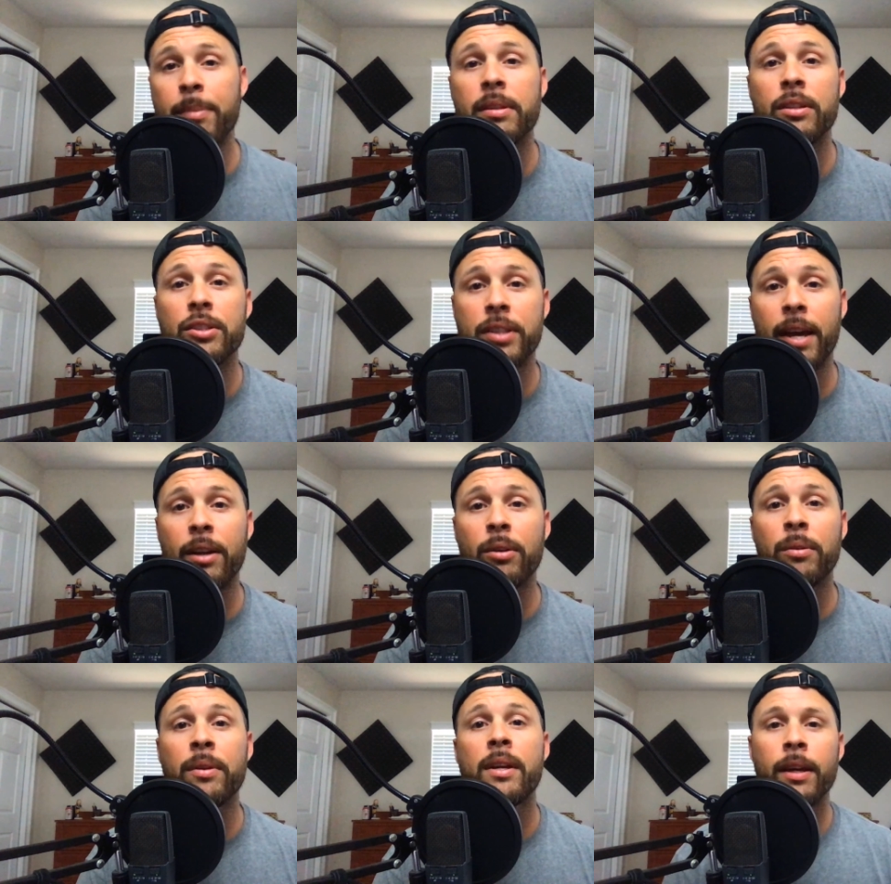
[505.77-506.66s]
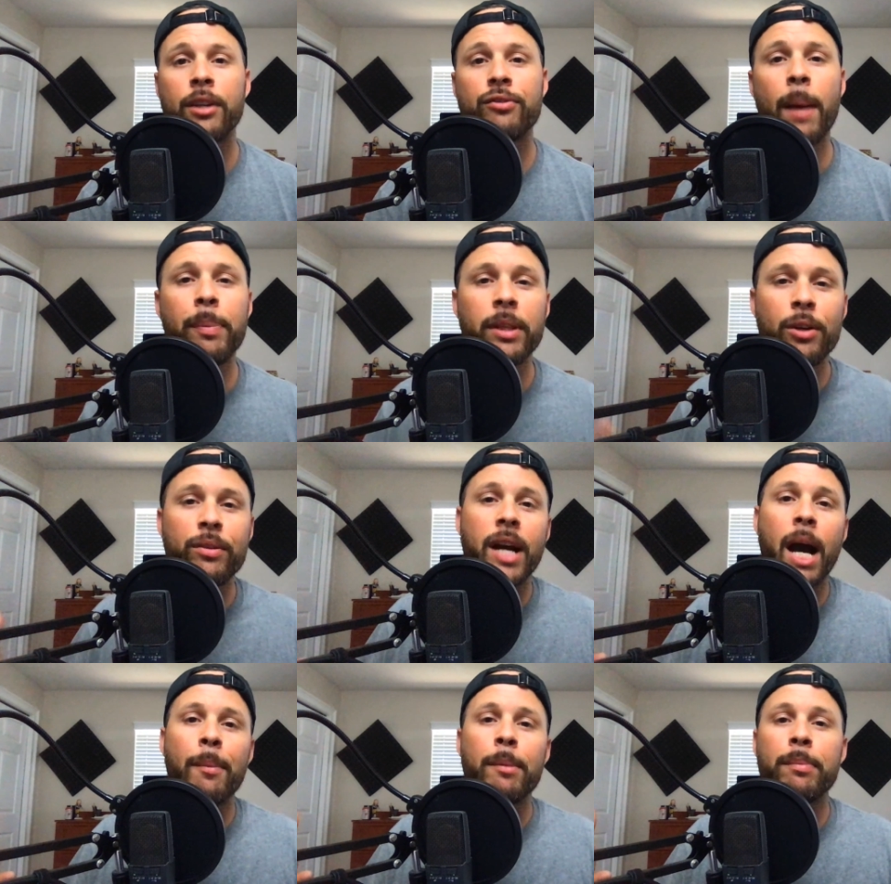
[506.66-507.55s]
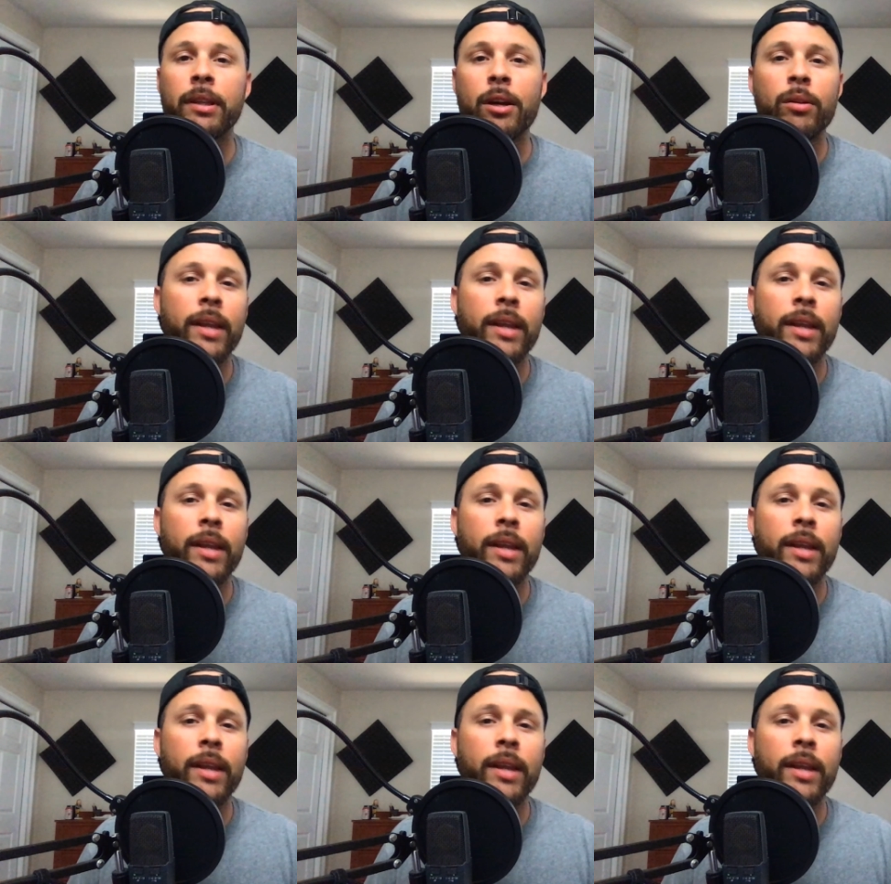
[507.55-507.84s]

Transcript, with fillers: to the channel and drop a little comment below.